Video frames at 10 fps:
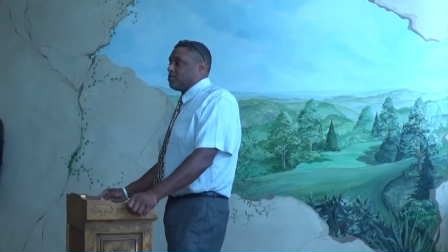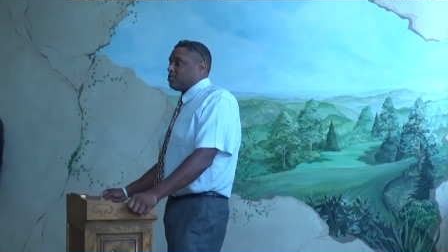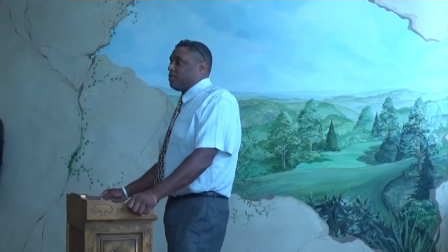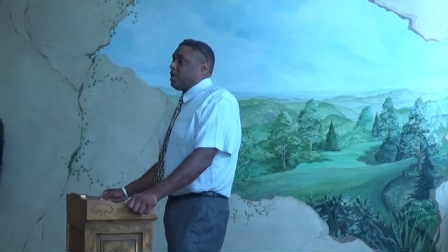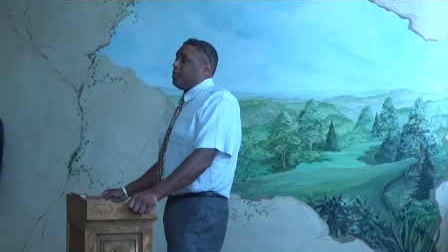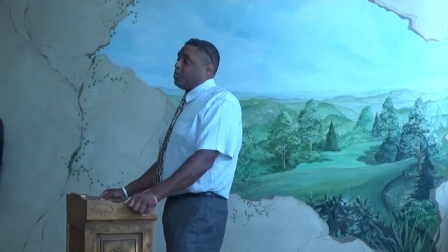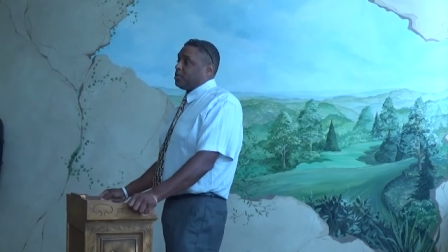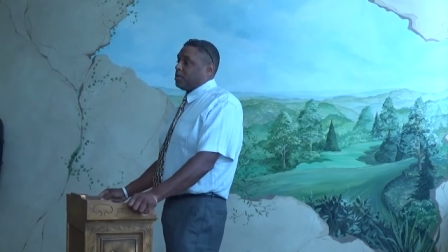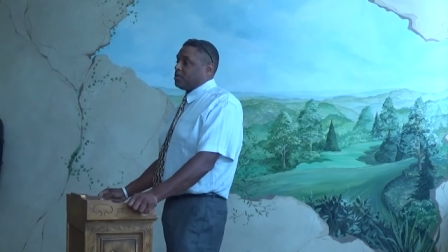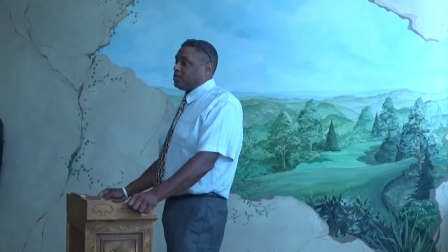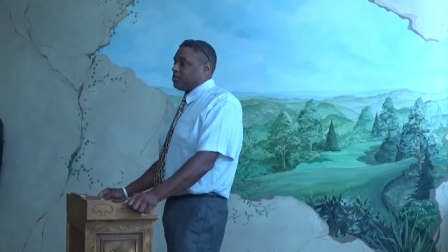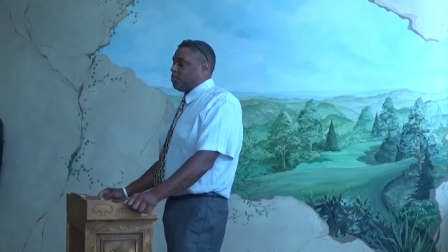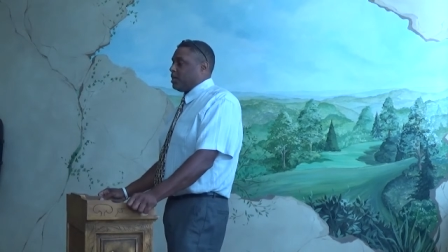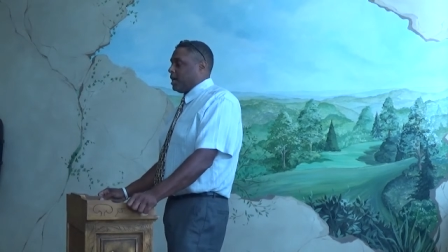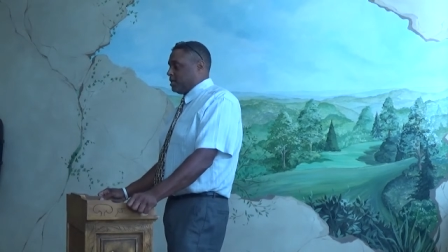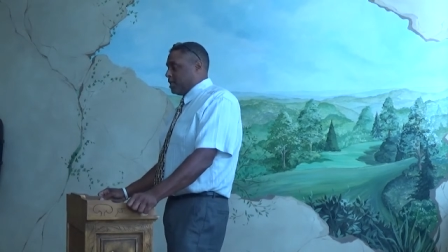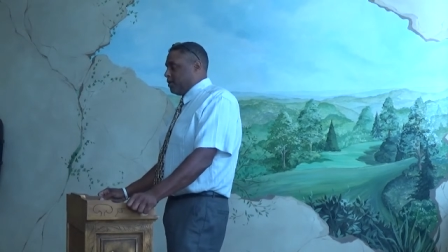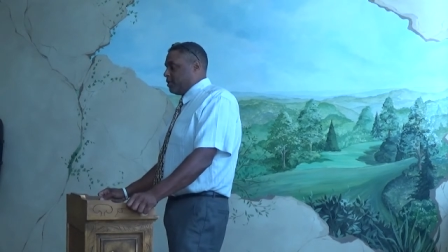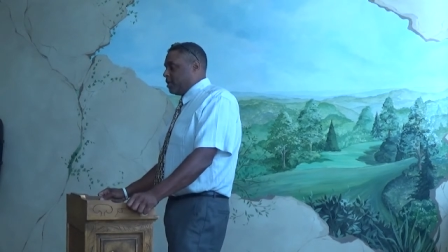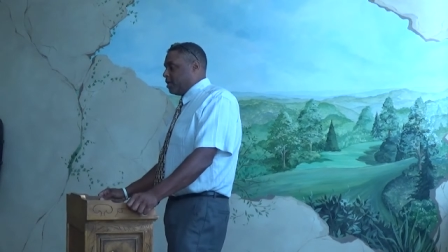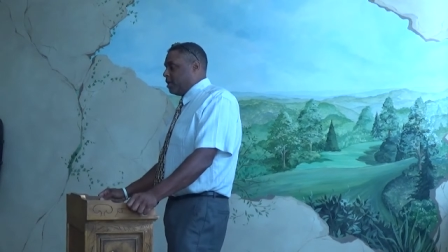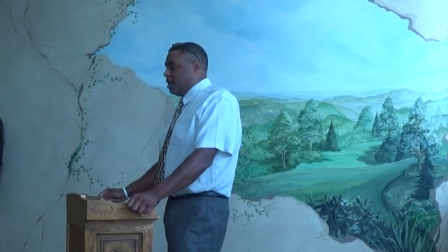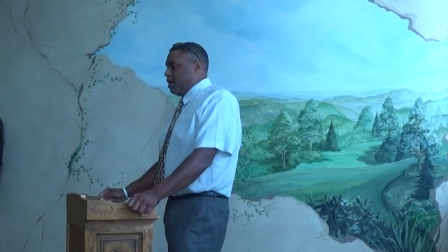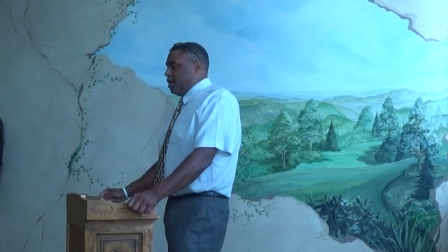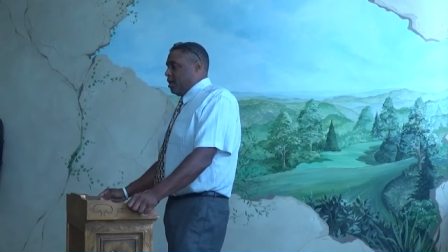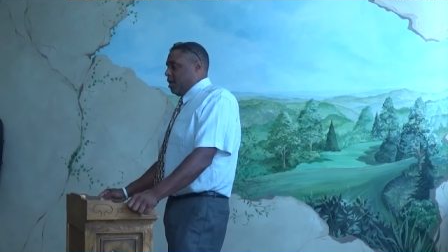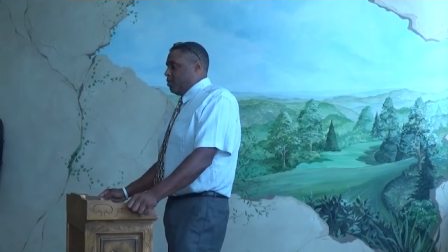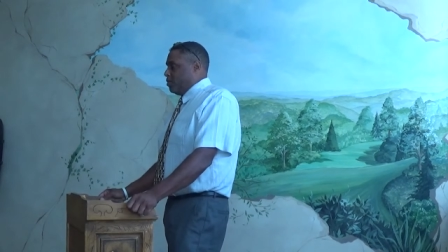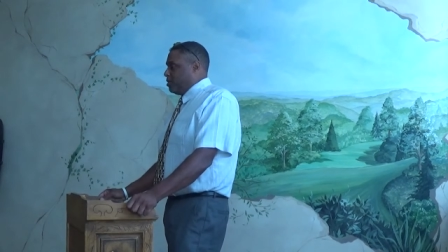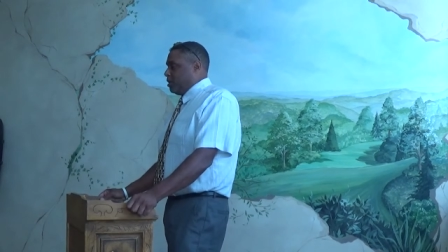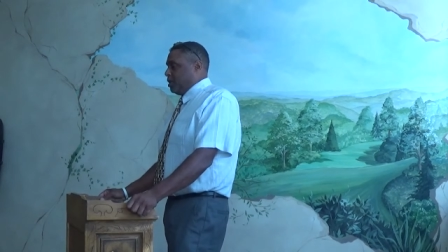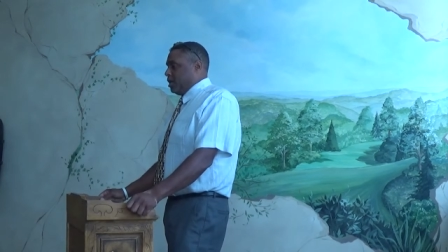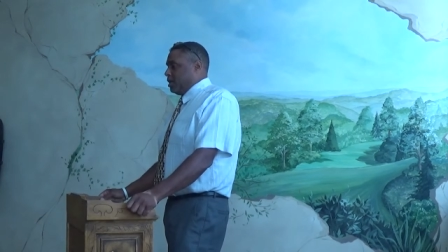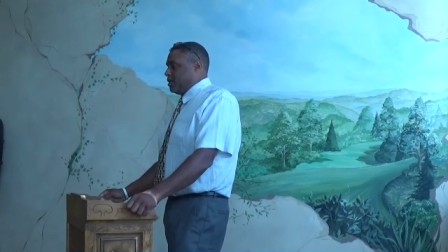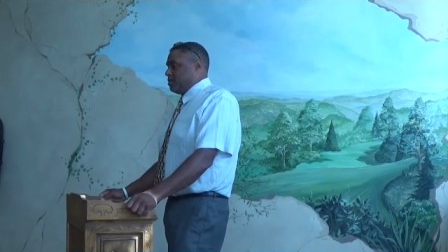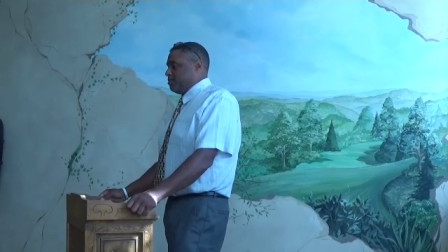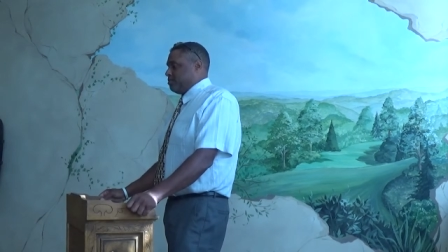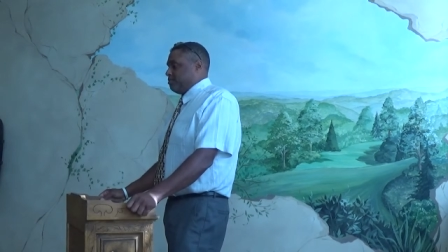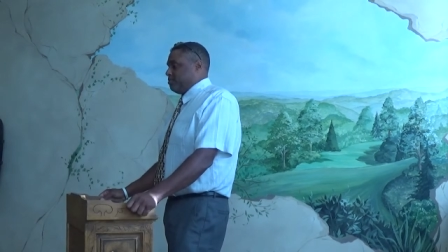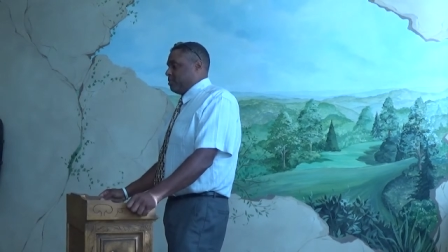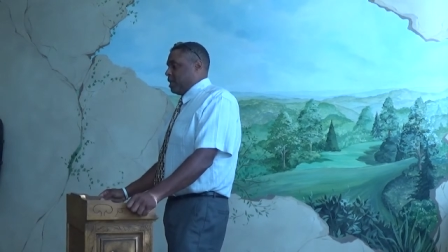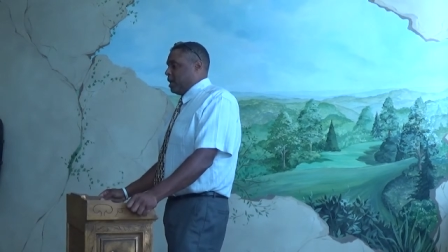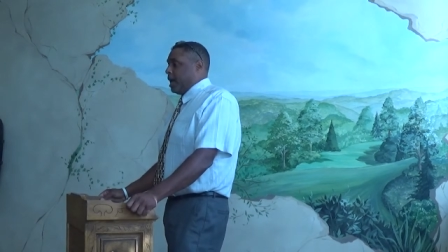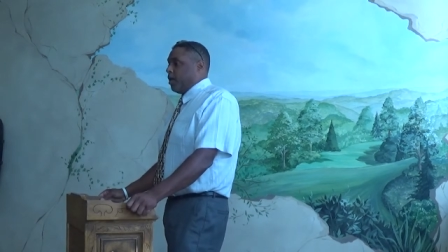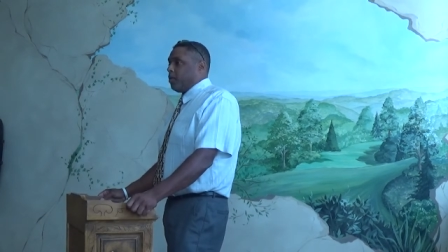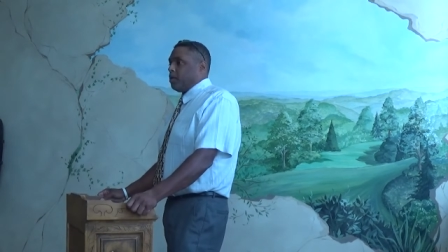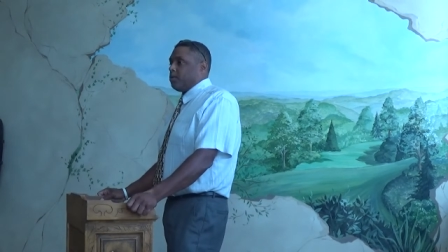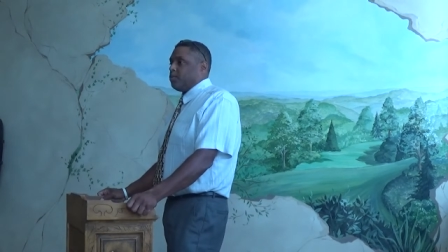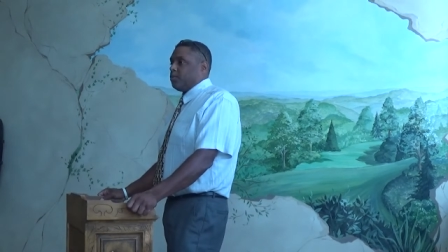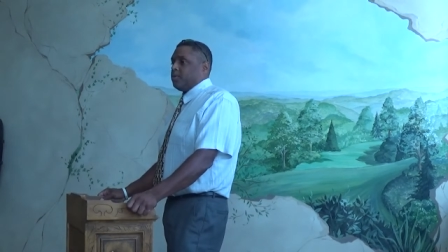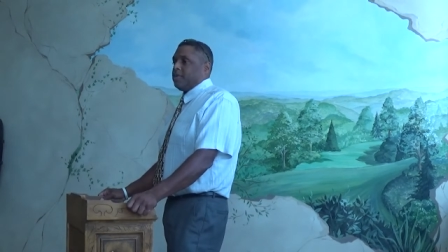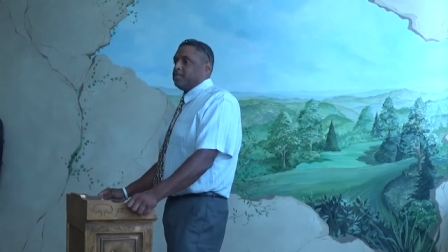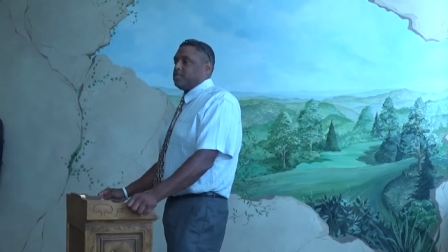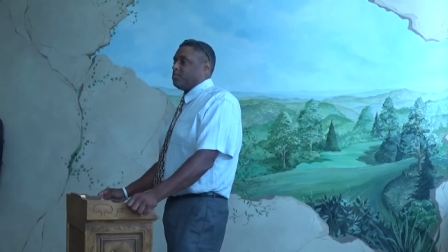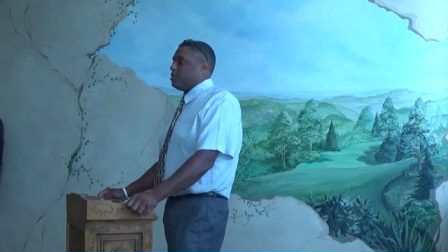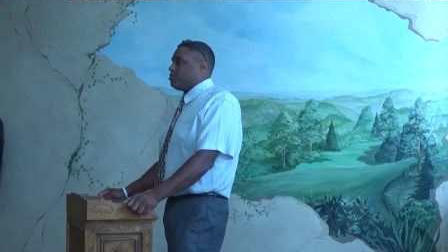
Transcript: So he came with us, we got down there, and within like an hour, we realized this place